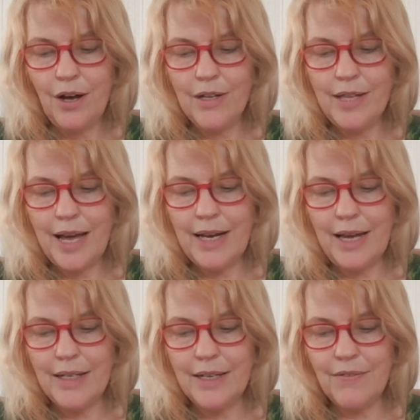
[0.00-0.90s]
On that
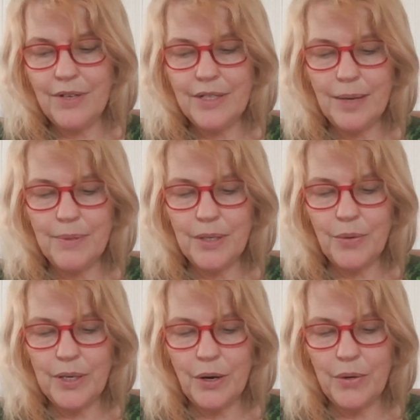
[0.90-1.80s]
end, every
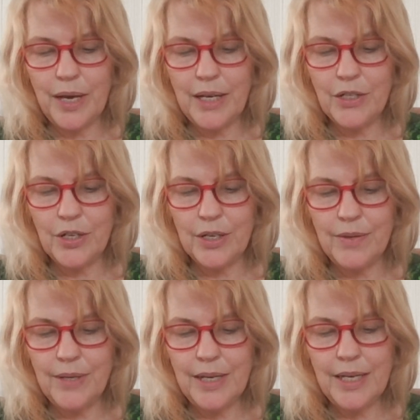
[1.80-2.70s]
subsequent occasion,